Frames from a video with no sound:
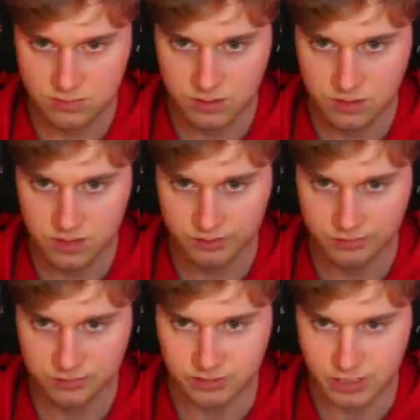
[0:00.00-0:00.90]
Uh,
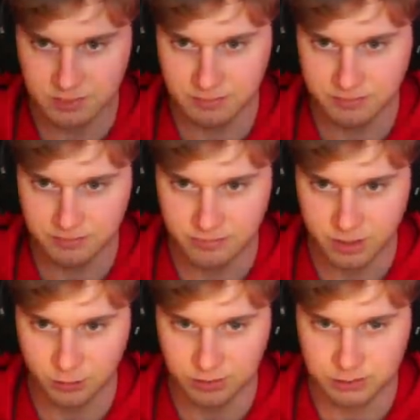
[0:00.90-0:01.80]
same? I
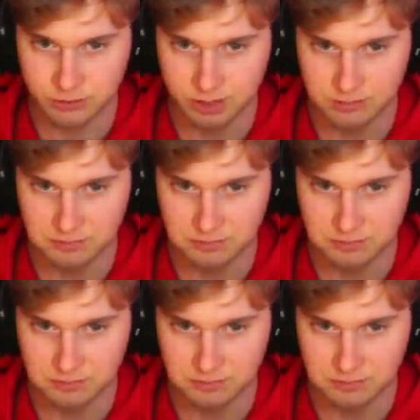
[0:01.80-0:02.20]
always do that.